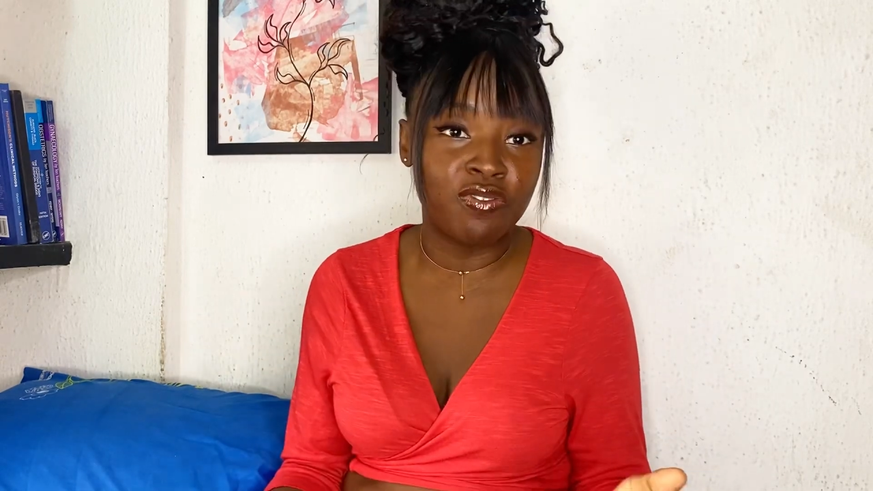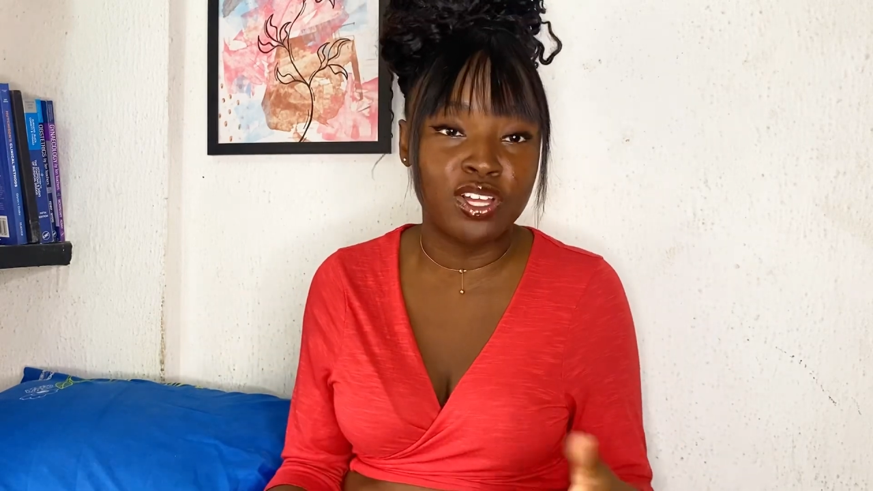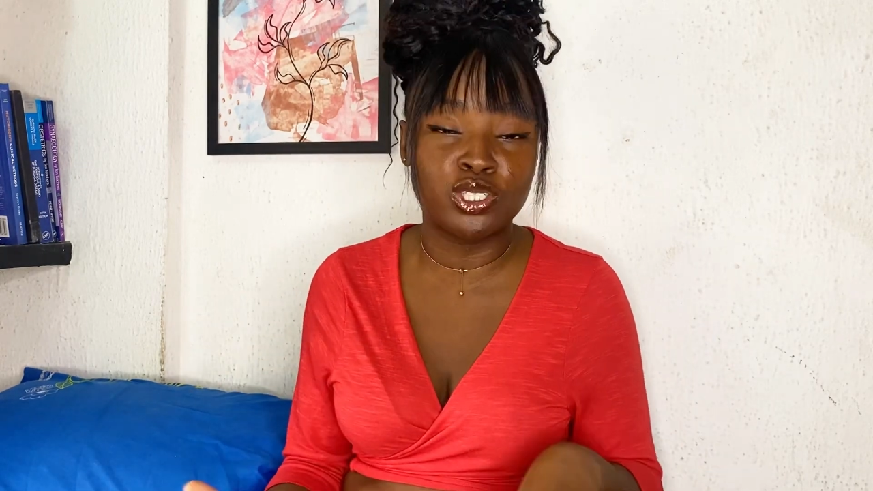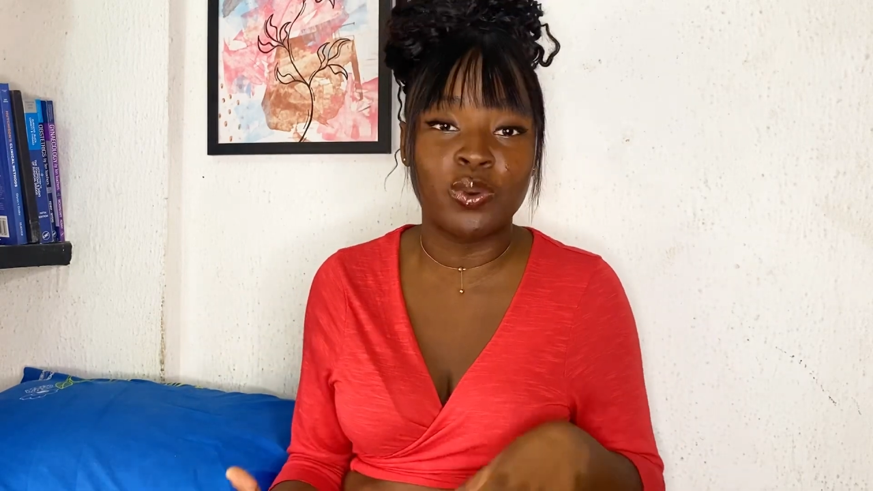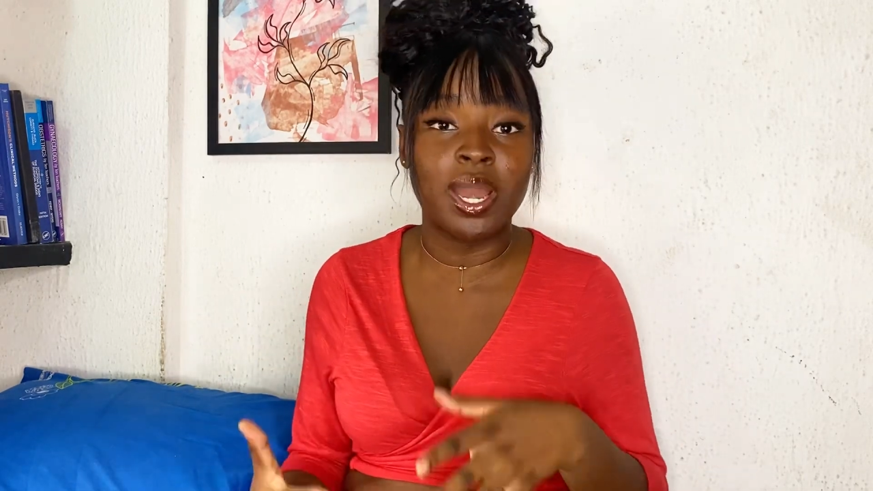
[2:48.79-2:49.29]

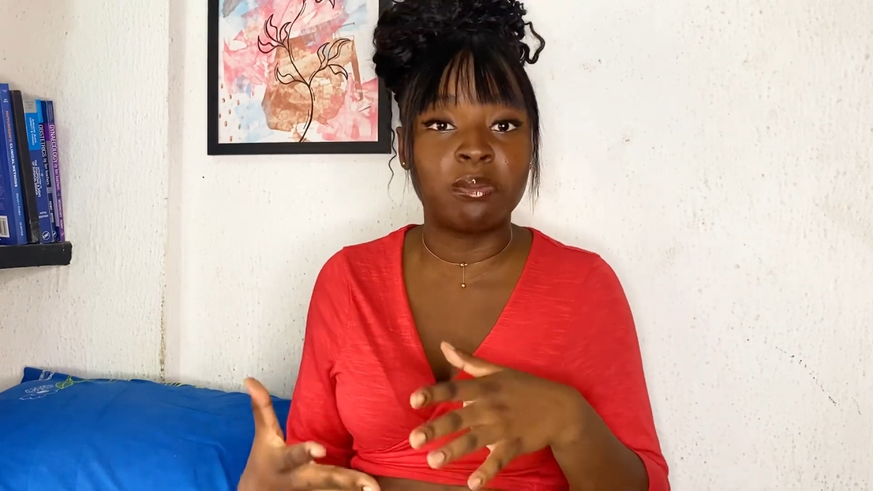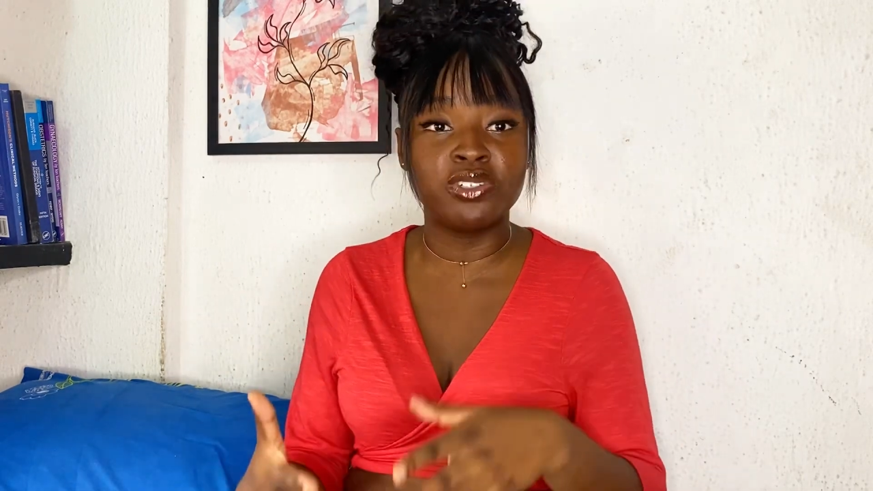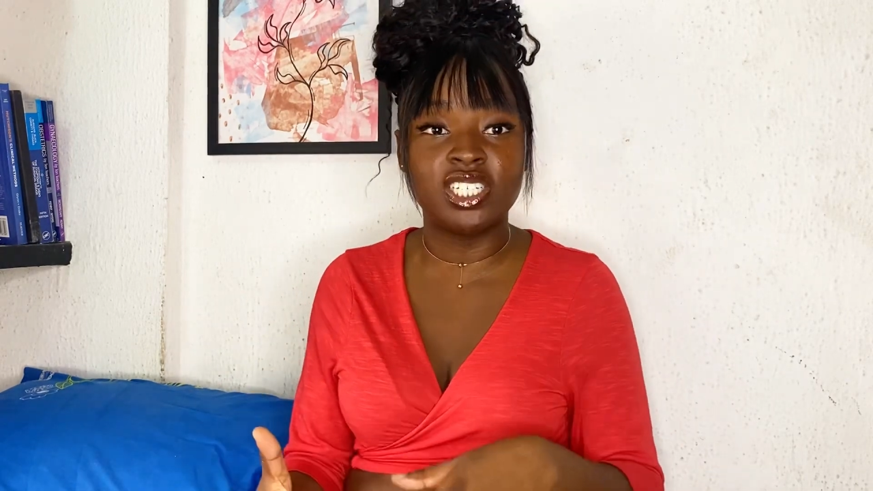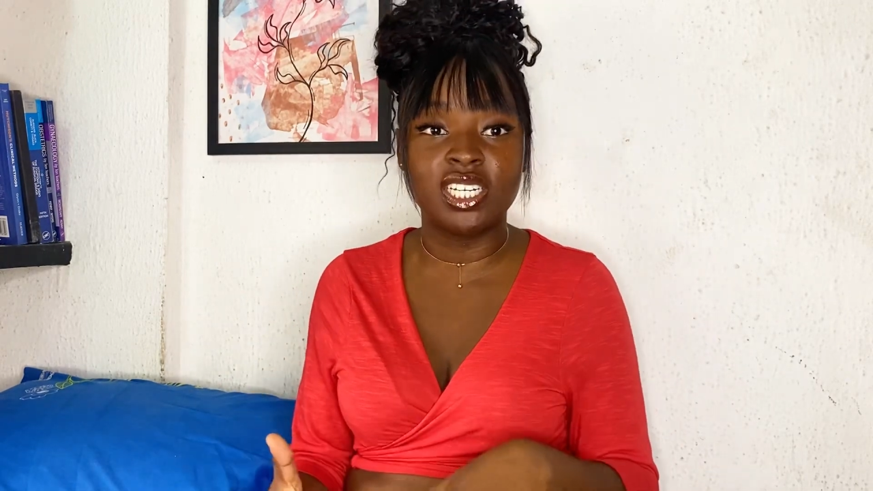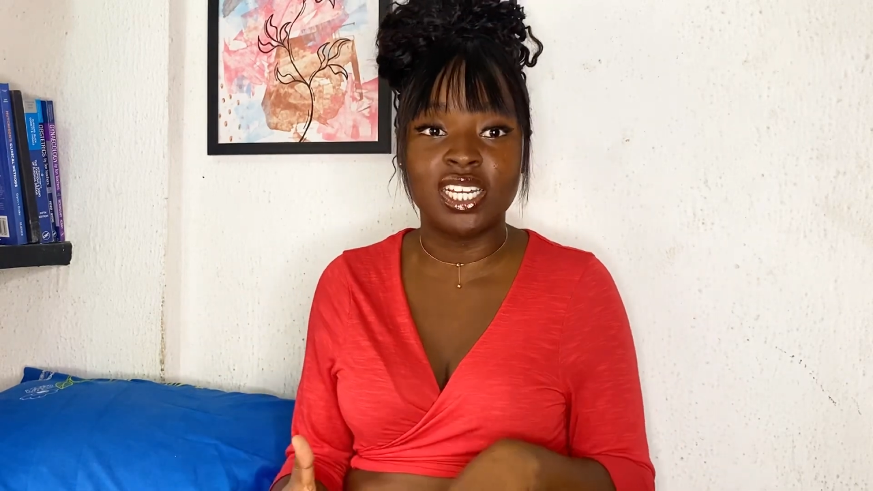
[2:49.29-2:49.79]
And so when I'm
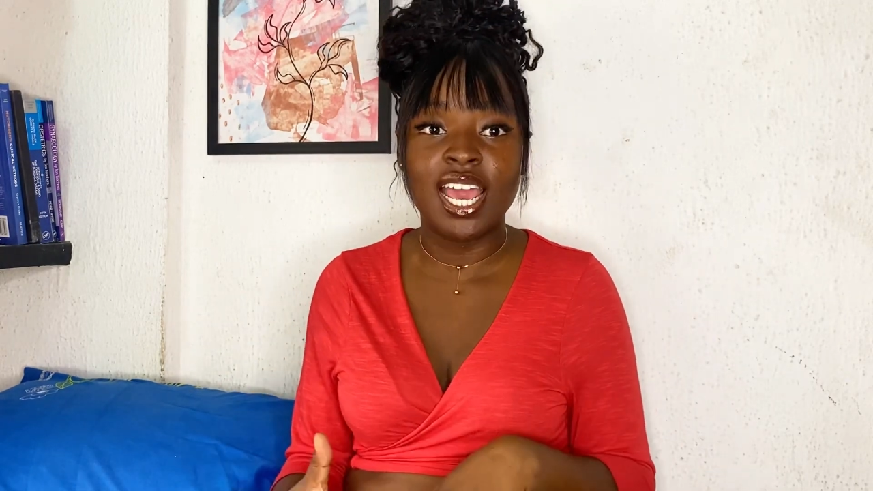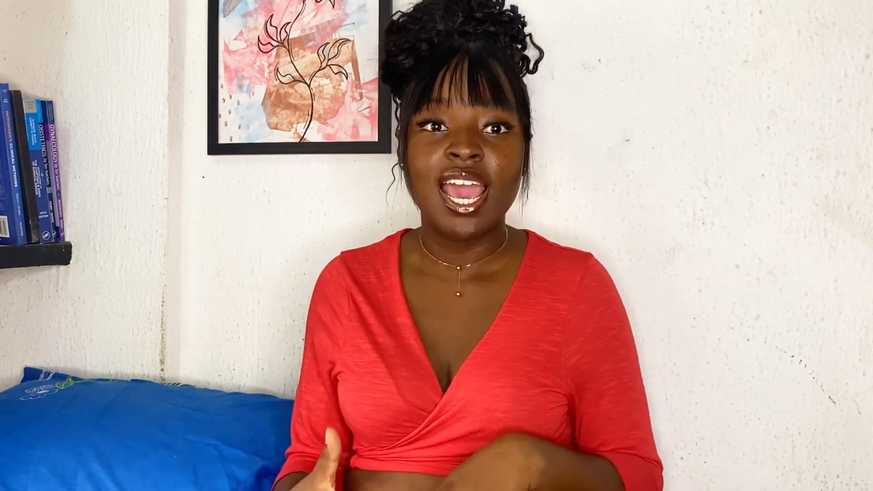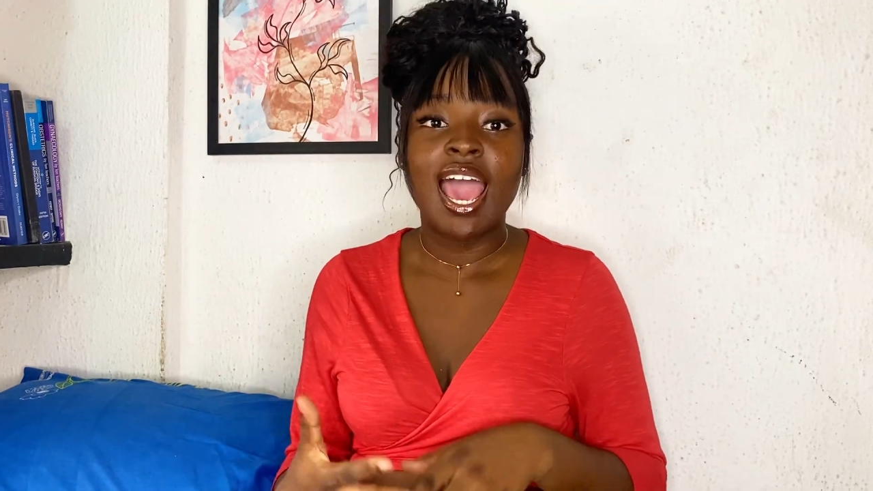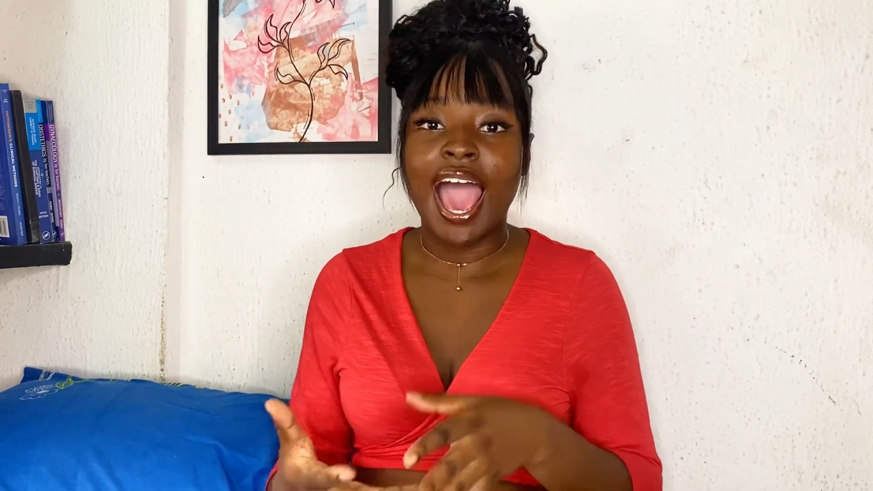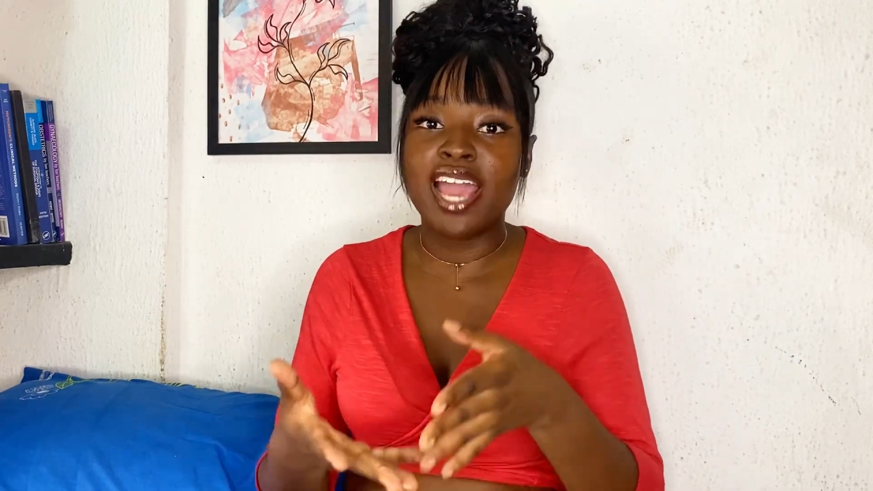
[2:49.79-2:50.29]
reading,
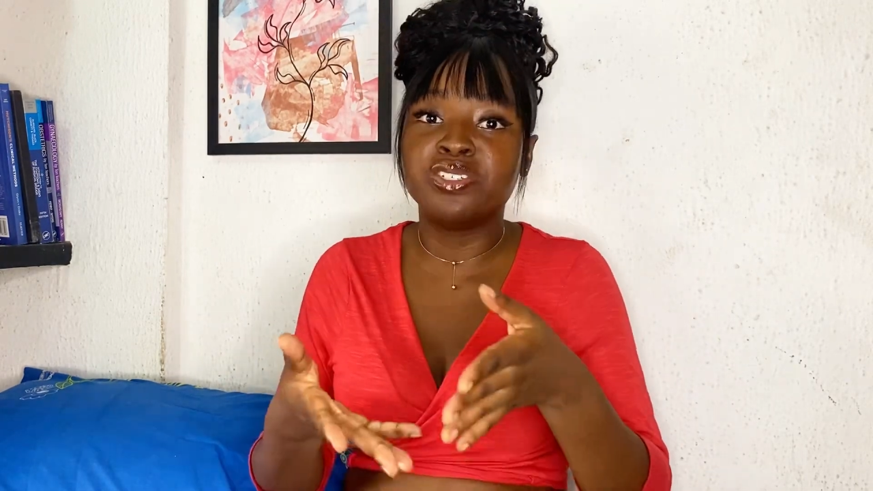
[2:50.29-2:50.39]
I